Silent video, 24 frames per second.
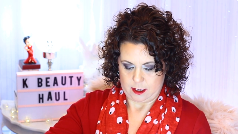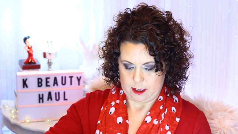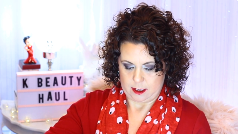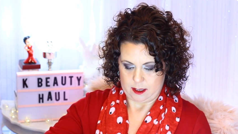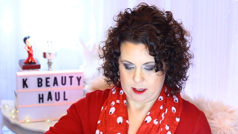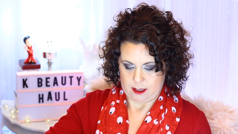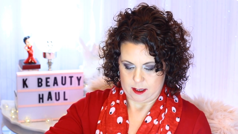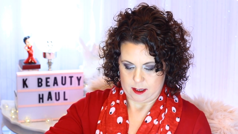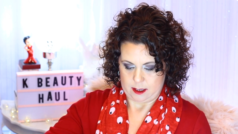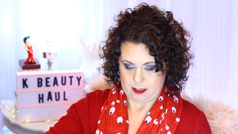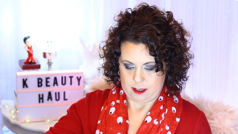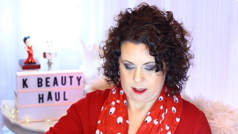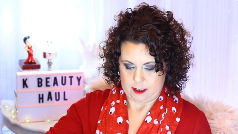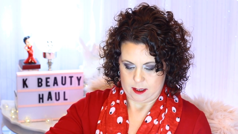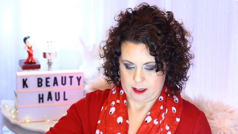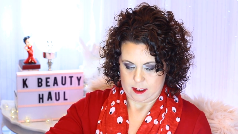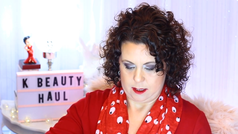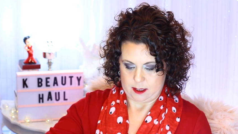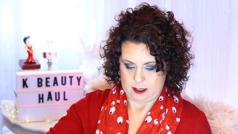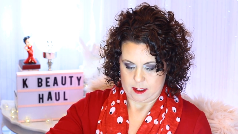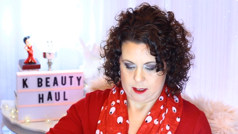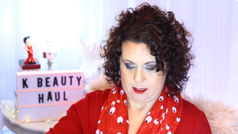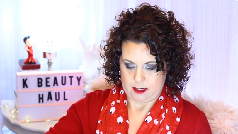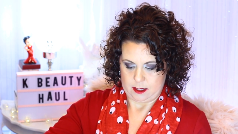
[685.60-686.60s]

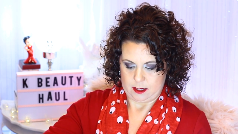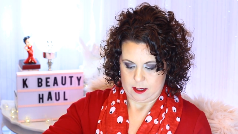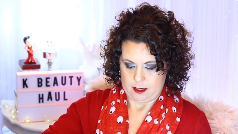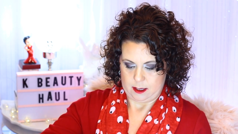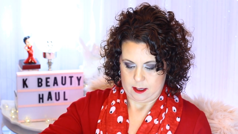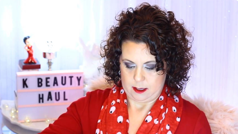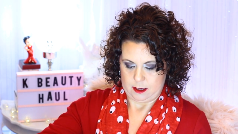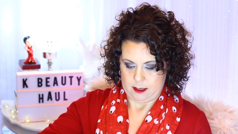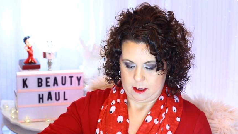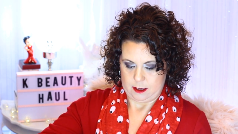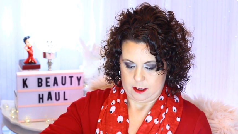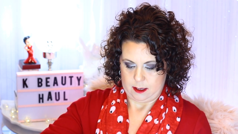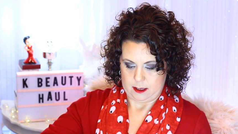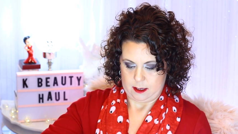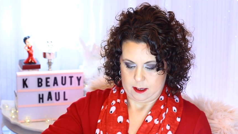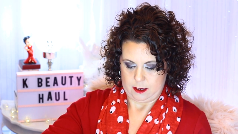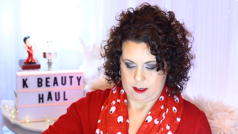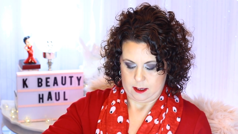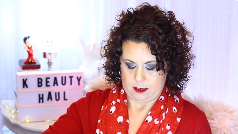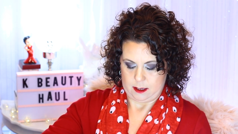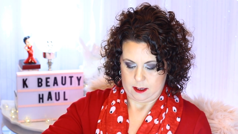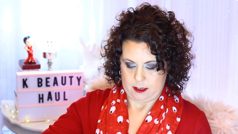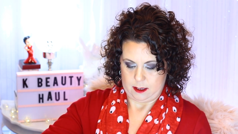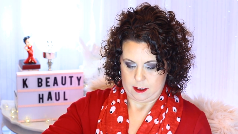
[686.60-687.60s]

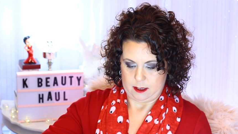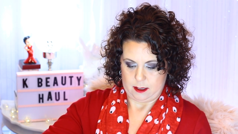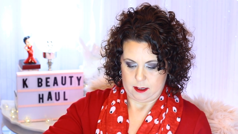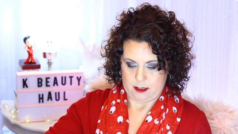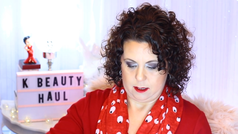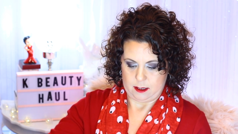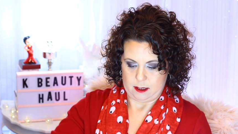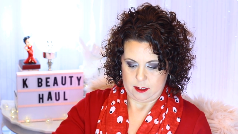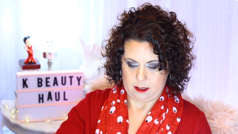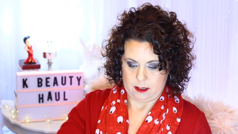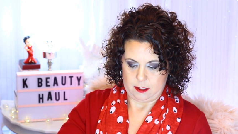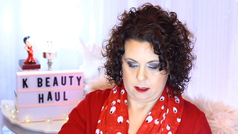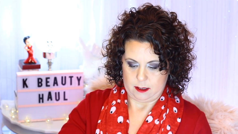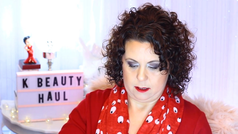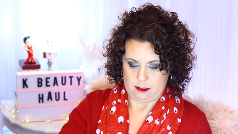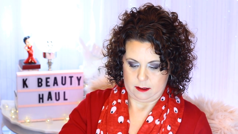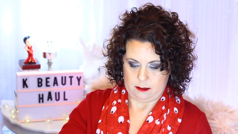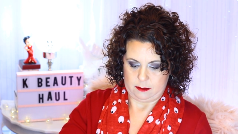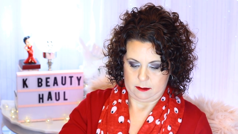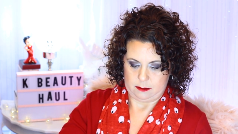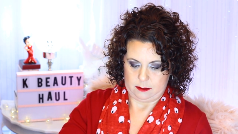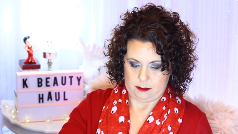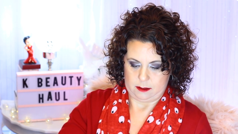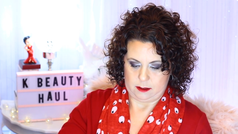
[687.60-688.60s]

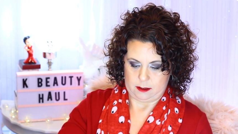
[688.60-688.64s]
[no speech]